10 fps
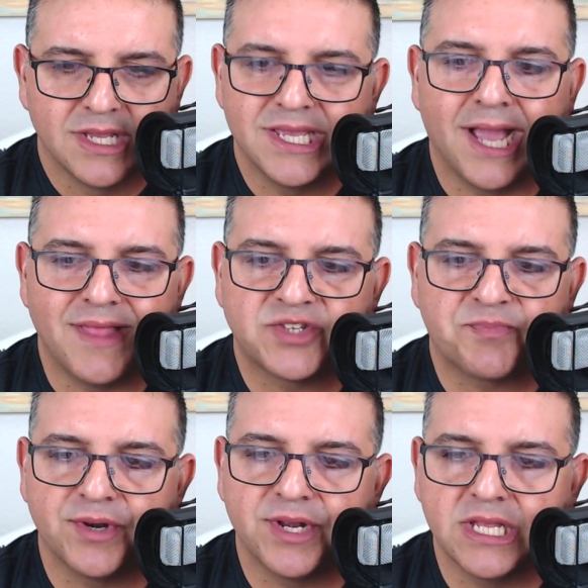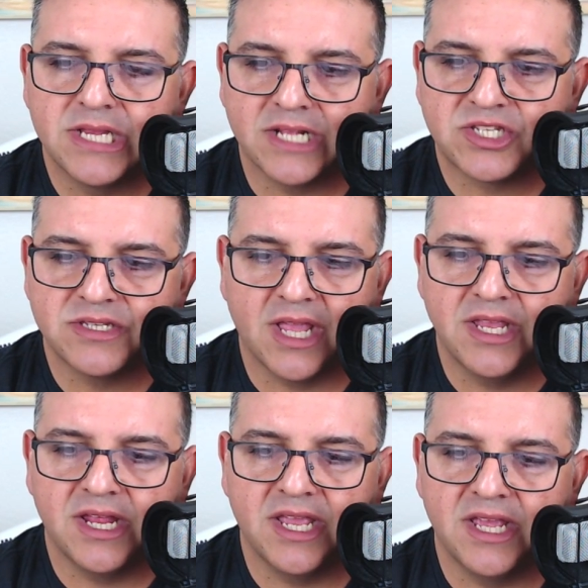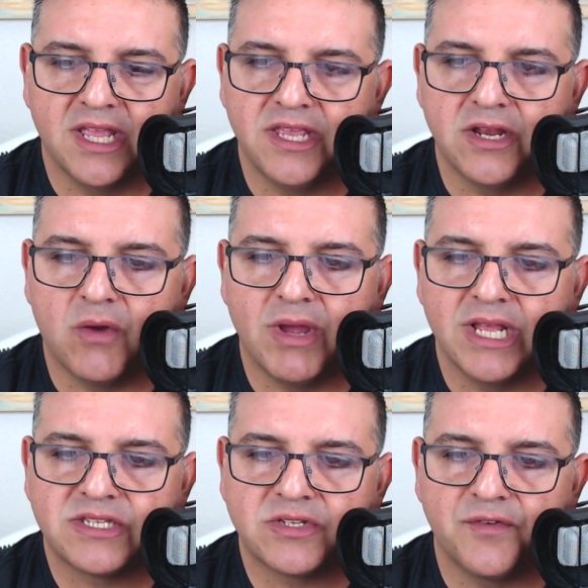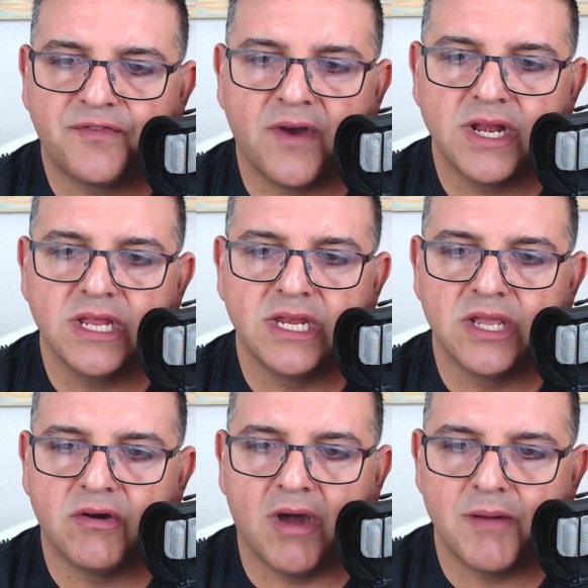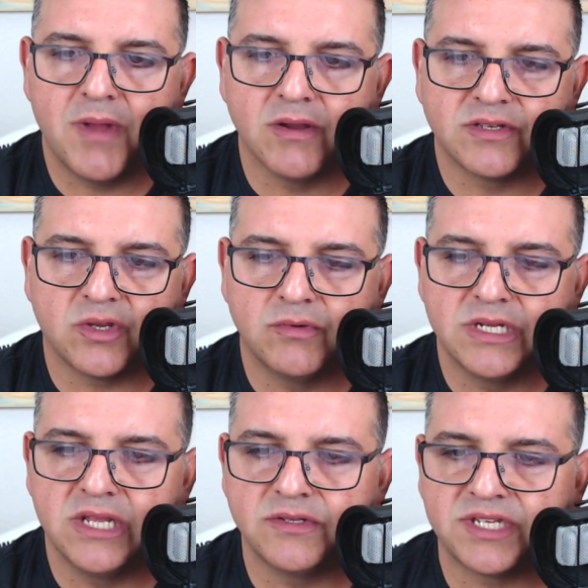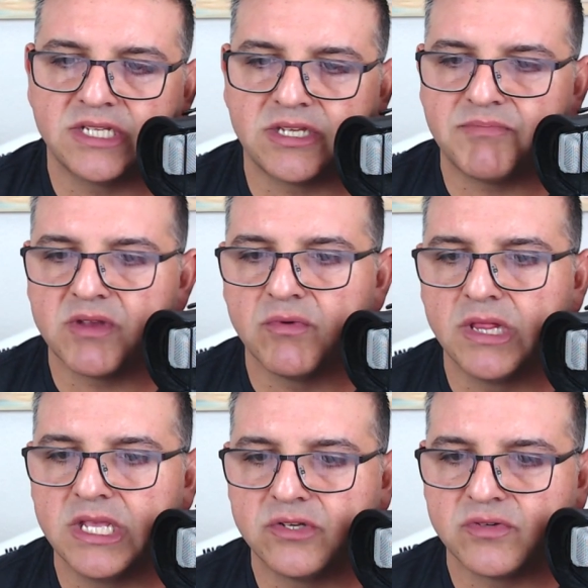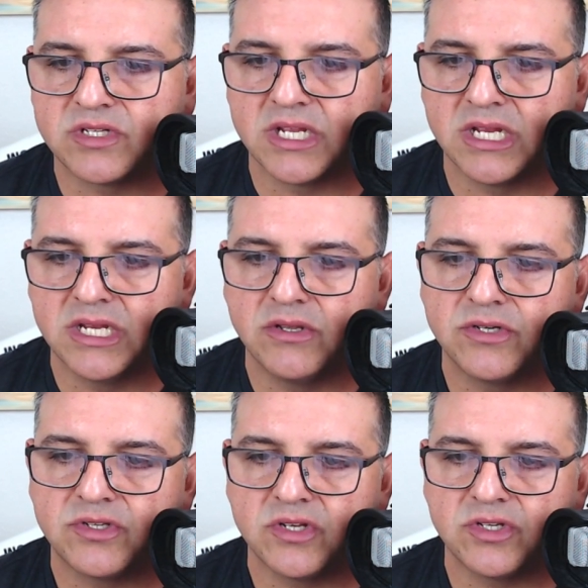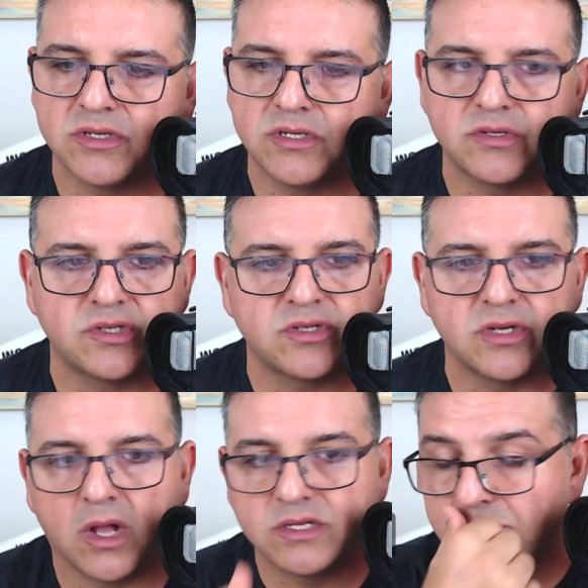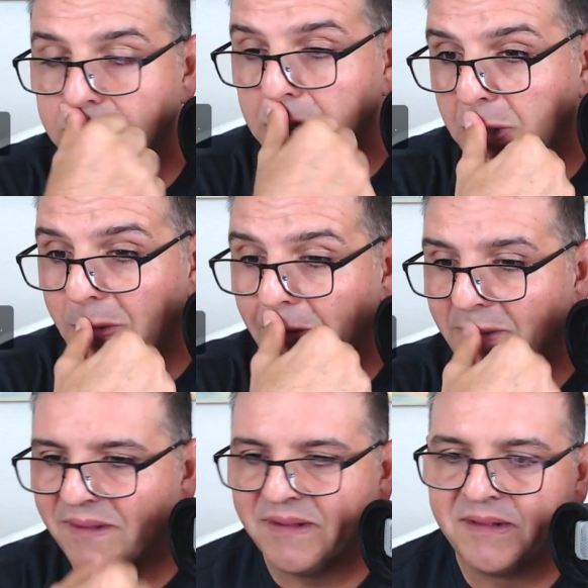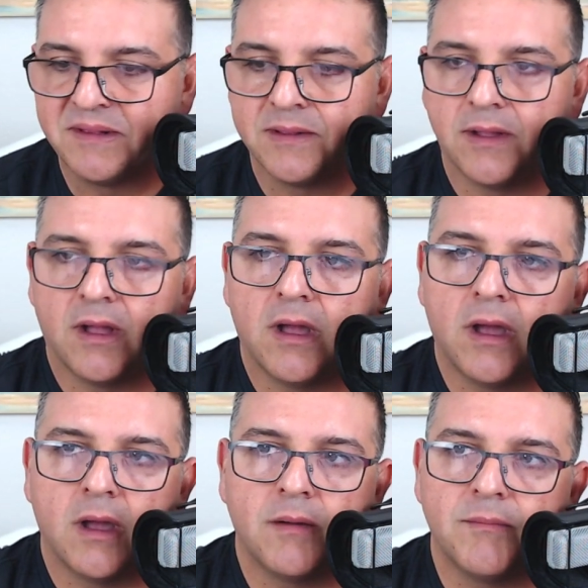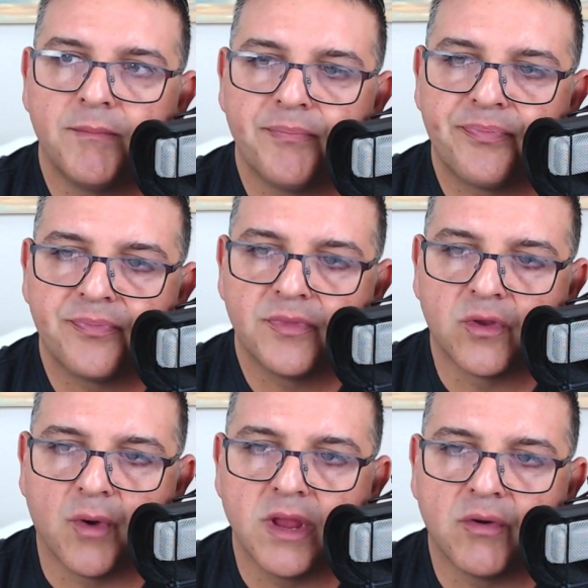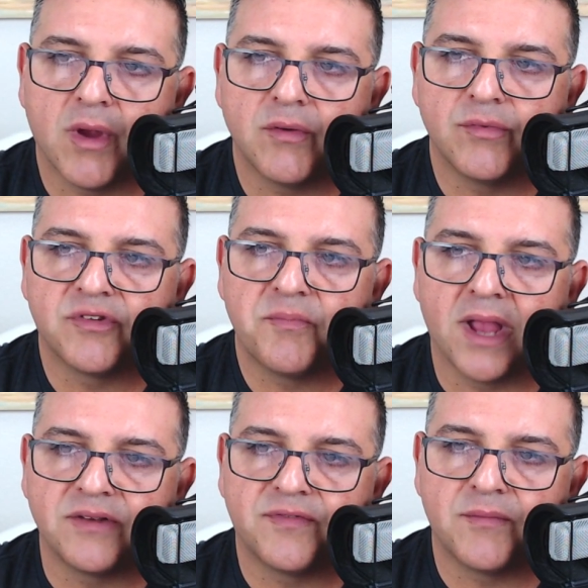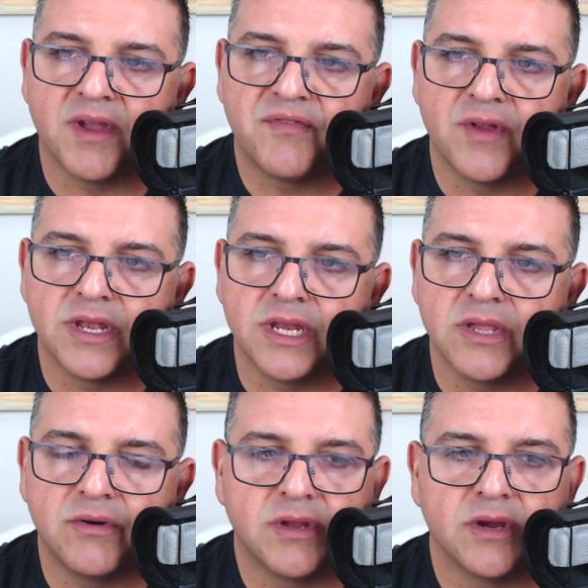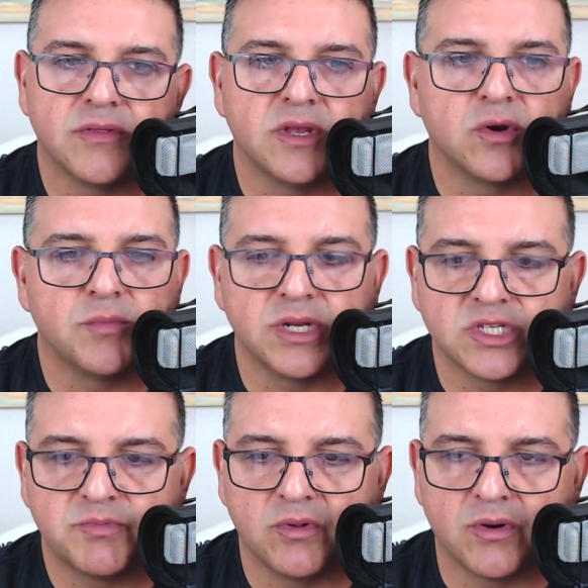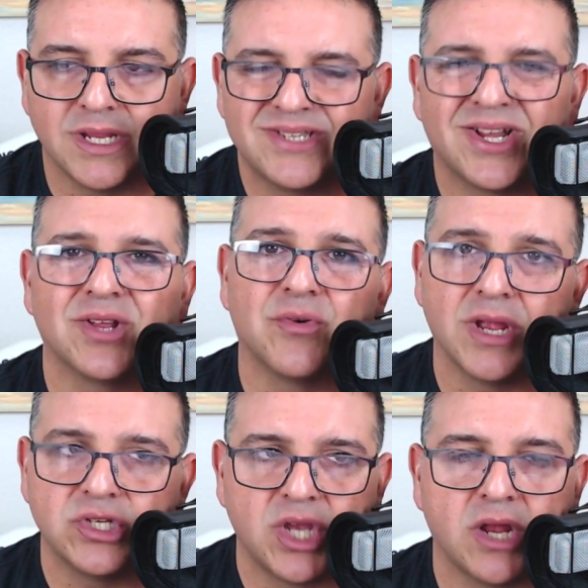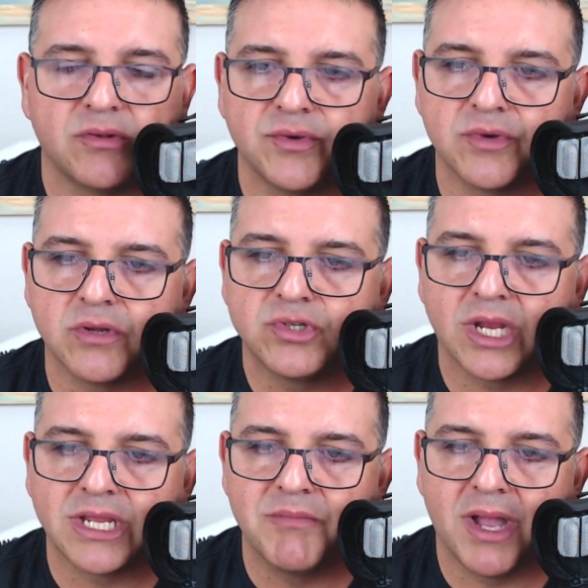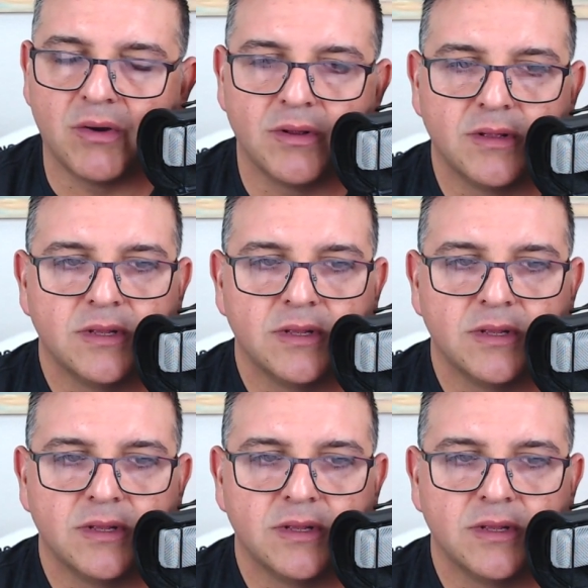Yeah, that's pretty. That's you know what? It's so funny, Neil. I'm not. So Neil says something really interesting, and Neil, you're such a you're such an awesome dude. Um, great great respect for my friend Neil here, the Urban Explorer. He's got a great channel too. Go check him out.